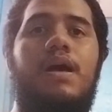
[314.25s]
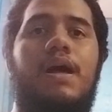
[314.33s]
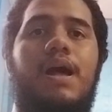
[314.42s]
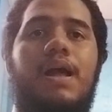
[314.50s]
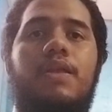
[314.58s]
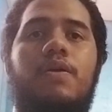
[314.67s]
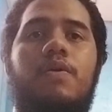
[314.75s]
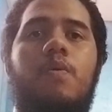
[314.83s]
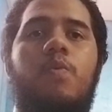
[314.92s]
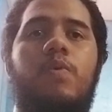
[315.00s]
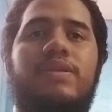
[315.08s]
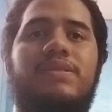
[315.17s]
along
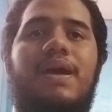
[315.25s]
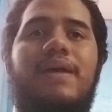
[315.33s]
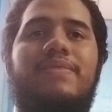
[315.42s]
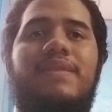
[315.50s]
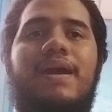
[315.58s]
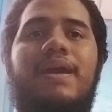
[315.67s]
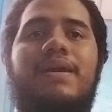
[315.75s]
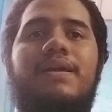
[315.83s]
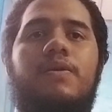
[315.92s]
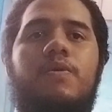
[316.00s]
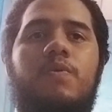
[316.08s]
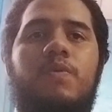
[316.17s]
with an
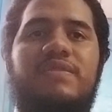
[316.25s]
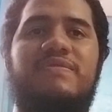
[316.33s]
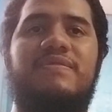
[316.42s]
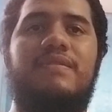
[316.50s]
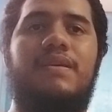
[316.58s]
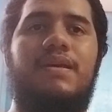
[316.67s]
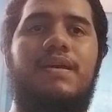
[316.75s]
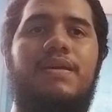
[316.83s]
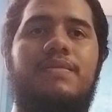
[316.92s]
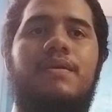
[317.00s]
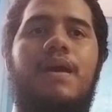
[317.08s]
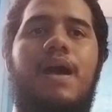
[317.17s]
increase
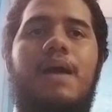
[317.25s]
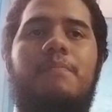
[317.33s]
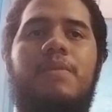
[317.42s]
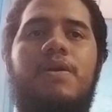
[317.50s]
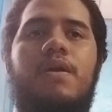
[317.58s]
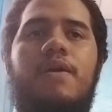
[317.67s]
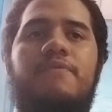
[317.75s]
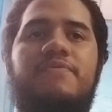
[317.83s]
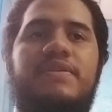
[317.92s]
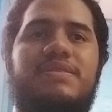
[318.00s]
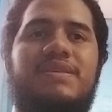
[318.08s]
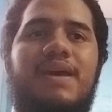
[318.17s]
in amount of
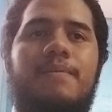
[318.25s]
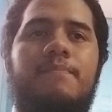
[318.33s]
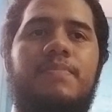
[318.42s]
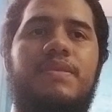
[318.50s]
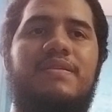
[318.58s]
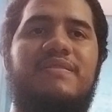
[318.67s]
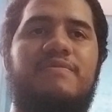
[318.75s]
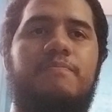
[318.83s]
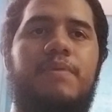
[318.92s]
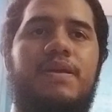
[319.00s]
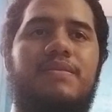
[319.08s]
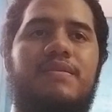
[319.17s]
the time
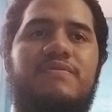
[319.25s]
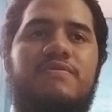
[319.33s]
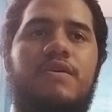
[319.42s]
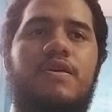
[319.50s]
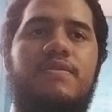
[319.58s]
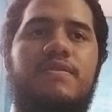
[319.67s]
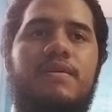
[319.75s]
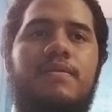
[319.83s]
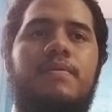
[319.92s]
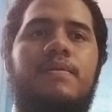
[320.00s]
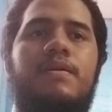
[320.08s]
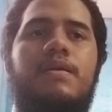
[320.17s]
spent
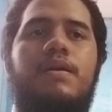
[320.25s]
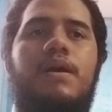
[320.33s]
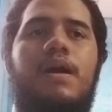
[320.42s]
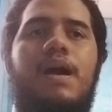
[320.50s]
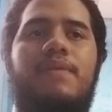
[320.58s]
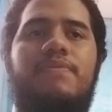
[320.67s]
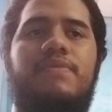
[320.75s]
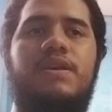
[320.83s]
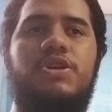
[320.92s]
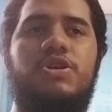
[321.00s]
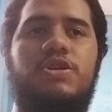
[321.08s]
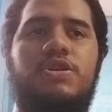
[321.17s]
studying.
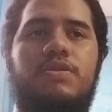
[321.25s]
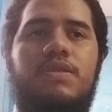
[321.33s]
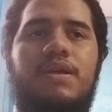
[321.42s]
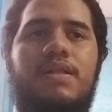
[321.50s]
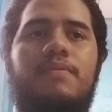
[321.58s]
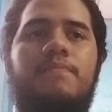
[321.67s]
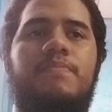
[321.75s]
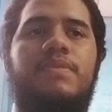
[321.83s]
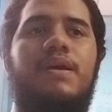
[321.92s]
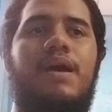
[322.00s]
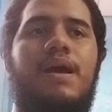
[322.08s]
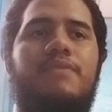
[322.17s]
Additional
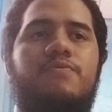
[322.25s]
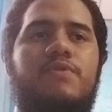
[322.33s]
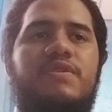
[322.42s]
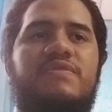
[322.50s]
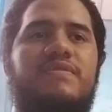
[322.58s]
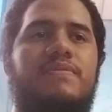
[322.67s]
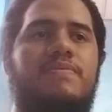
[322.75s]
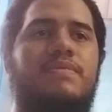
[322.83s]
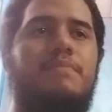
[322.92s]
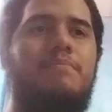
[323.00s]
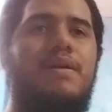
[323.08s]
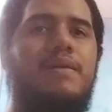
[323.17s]
addressing the
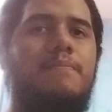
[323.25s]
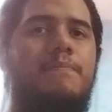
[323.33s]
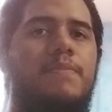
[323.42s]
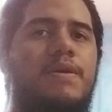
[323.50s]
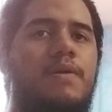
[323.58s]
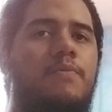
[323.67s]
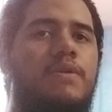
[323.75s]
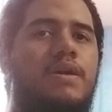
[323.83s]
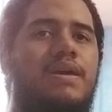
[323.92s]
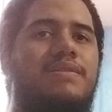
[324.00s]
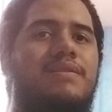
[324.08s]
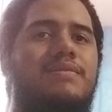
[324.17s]
main barrier
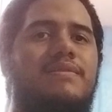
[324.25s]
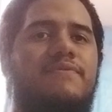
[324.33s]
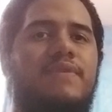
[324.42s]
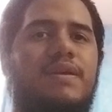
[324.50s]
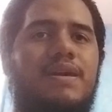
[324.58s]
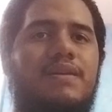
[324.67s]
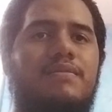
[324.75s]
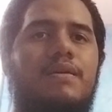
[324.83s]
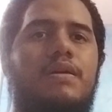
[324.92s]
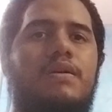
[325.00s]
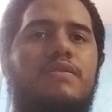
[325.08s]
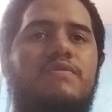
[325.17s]
identified,
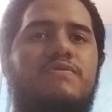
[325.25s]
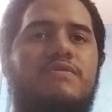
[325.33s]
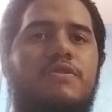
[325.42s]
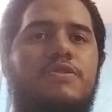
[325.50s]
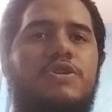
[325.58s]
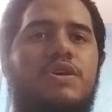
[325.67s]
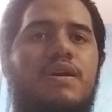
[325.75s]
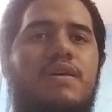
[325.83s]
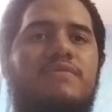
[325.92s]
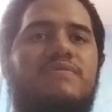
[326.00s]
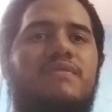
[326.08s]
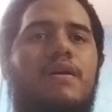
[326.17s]
such
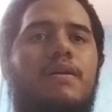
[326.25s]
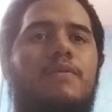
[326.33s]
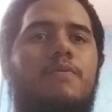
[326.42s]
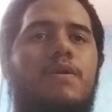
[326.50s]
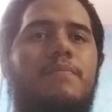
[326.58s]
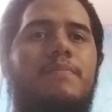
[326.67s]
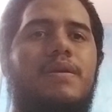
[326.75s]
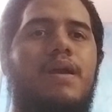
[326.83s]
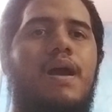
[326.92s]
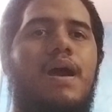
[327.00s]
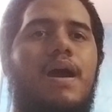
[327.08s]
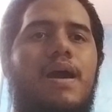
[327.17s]
as a grammar
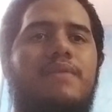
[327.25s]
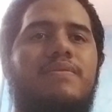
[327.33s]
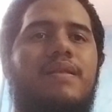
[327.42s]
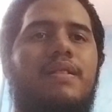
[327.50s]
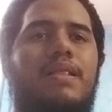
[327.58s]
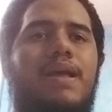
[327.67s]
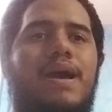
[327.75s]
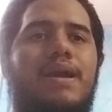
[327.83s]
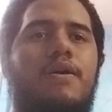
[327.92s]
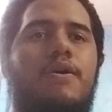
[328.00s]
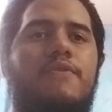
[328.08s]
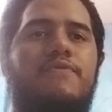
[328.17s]
and lack
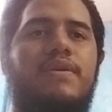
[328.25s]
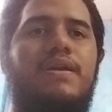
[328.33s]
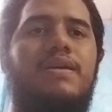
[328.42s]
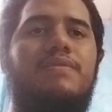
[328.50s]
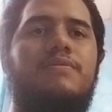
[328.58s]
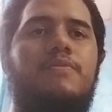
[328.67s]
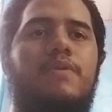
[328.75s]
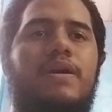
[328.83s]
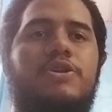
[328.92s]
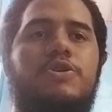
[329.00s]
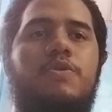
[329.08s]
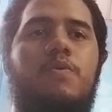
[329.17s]
of
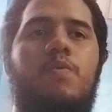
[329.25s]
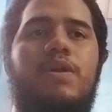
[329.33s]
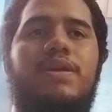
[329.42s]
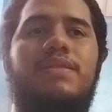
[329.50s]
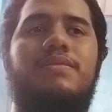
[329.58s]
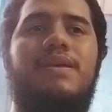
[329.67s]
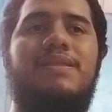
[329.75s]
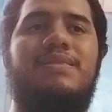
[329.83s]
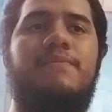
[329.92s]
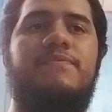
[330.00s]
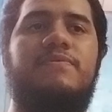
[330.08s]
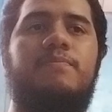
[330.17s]
interaction with
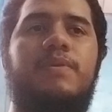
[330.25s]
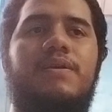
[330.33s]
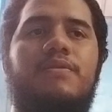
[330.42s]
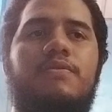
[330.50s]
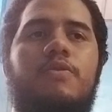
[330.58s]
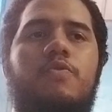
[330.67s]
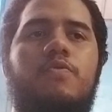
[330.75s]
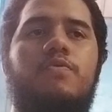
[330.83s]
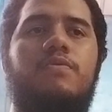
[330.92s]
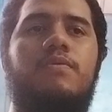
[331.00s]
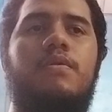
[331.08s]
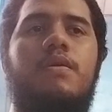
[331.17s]
native speakers, could
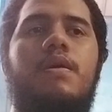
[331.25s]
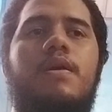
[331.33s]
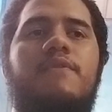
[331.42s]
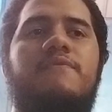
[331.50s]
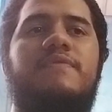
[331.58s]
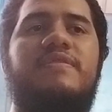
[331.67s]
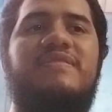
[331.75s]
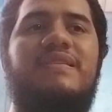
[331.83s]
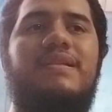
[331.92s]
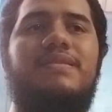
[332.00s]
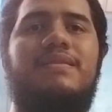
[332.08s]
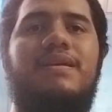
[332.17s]

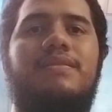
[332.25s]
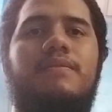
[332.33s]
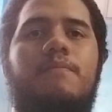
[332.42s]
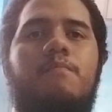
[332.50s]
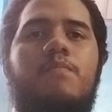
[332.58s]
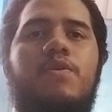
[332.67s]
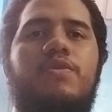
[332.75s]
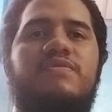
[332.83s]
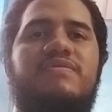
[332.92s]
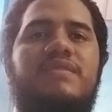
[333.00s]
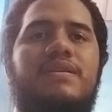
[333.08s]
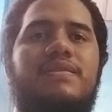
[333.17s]
facilitate more
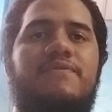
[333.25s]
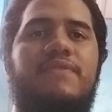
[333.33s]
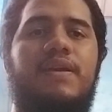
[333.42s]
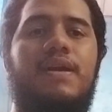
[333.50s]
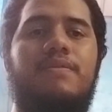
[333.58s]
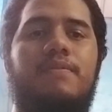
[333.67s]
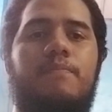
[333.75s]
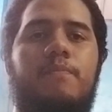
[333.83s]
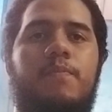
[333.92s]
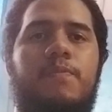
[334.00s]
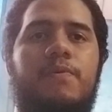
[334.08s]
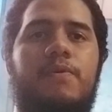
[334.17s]
significant
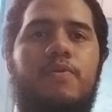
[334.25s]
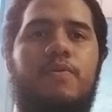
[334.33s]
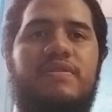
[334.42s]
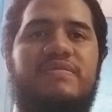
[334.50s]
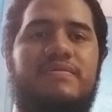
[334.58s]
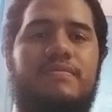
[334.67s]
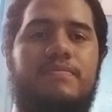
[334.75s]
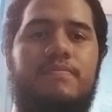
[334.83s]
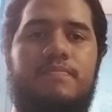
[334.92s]
progress.